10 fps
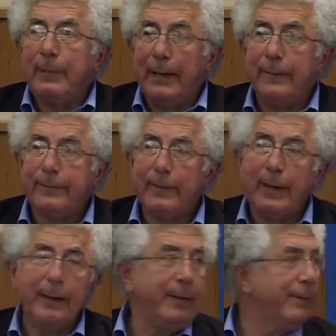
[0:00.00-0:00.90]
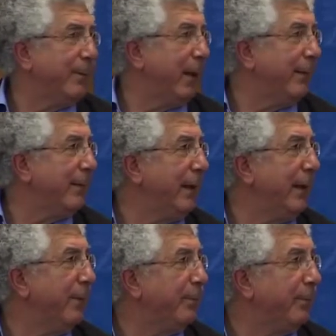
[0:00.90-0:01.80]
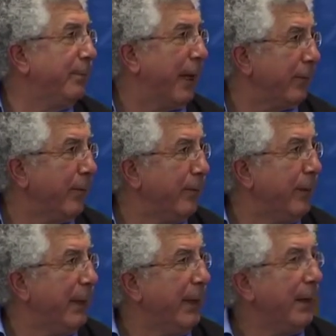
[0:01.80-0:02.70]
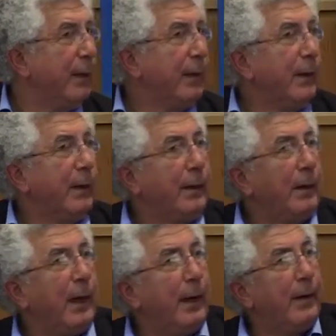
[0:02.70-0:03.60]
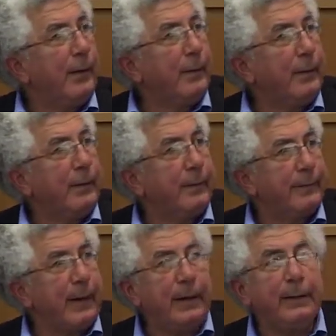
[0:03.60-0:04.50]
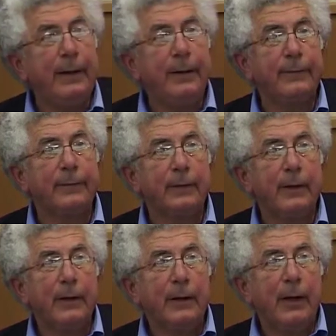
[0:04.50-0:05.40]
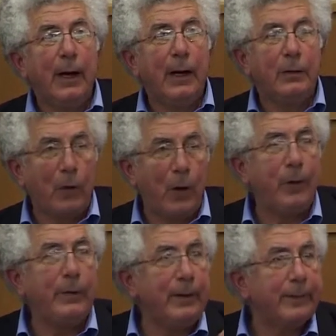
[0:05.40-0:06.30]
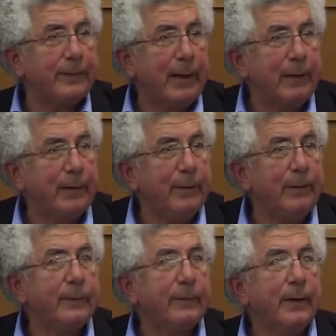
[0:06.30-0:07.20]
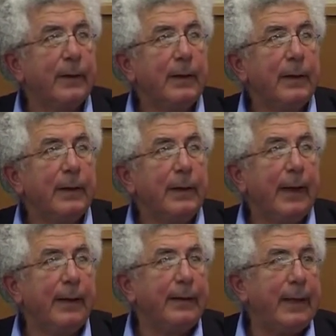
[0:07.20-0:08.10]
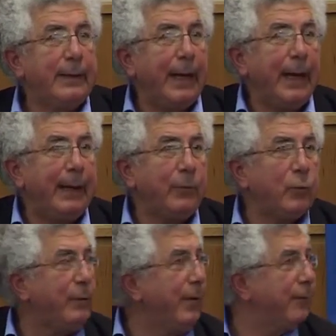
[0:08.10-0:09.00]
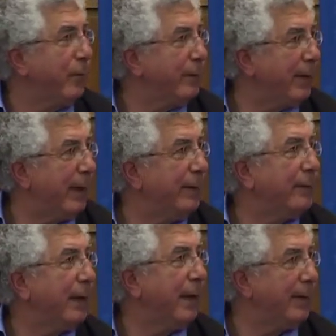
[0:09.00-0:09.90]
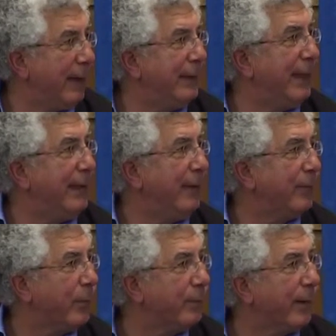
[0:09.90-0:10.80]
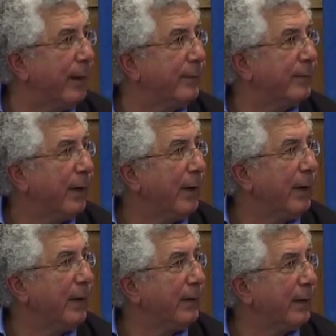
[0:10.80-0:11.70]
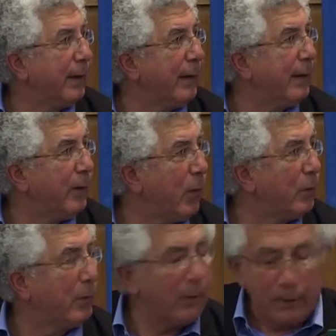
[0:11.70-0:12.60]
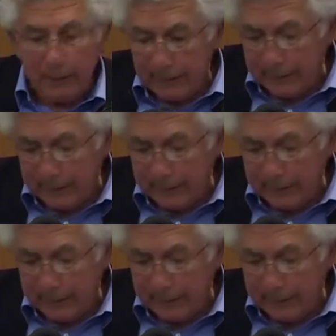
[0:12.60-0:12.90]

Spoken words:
Palestine is a Palestinian patrimony. The Zionists are colonial settlers, and they came to dispossess, and they did dispossess, the local